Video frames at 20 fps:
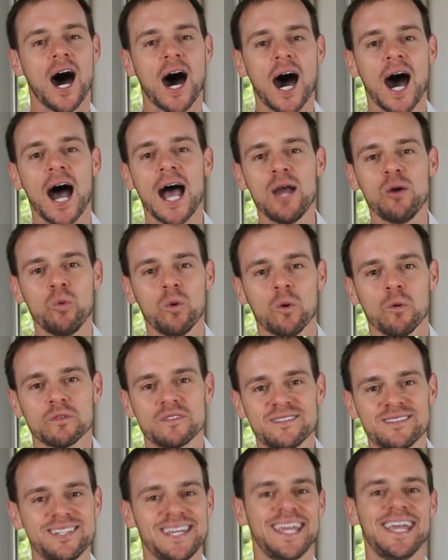I
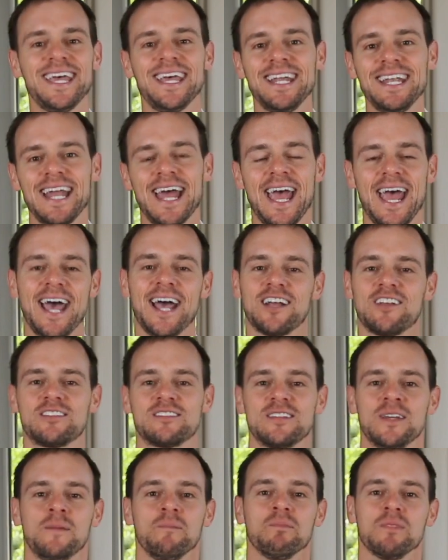will
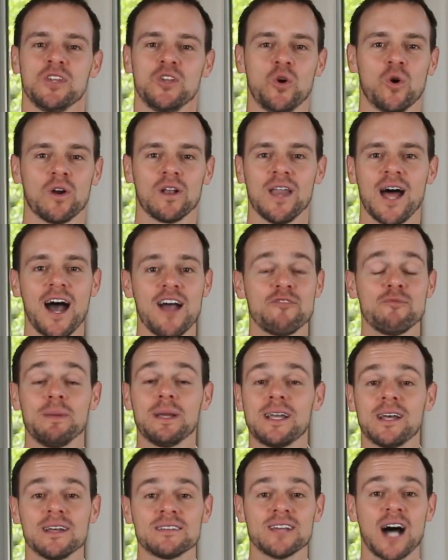10x your life
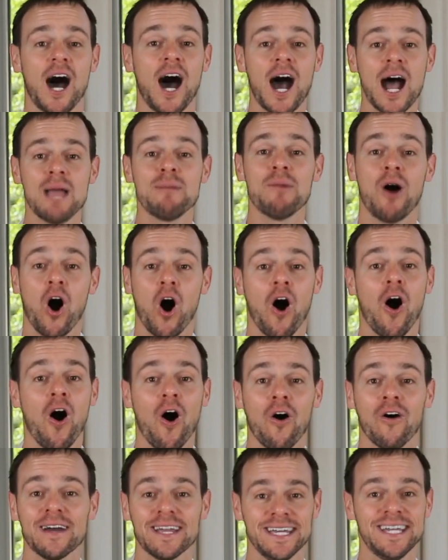because I'm
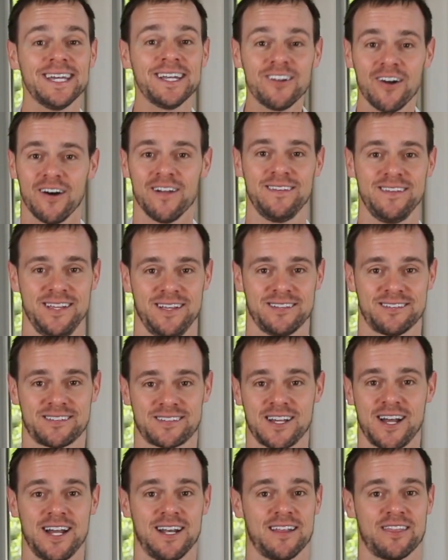all in on
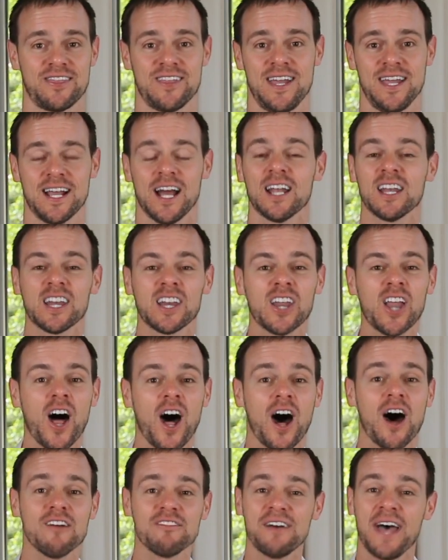this kind of thing. I
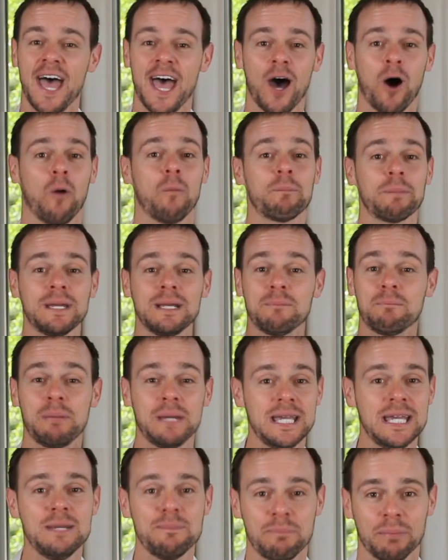love helping
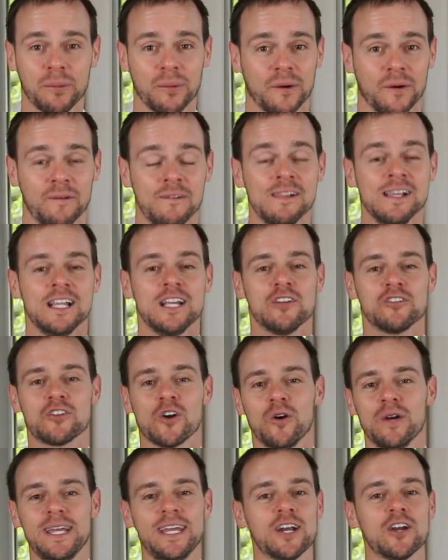people.
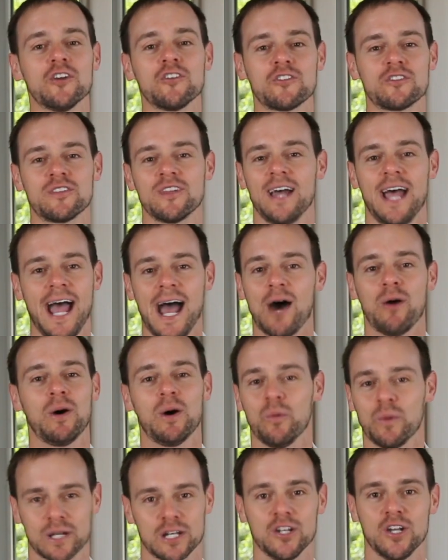So here's the,
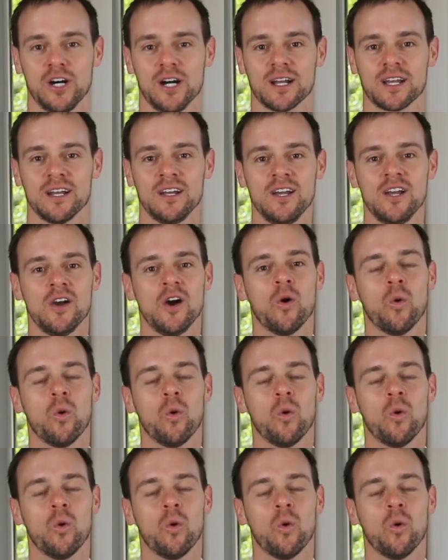how it would look.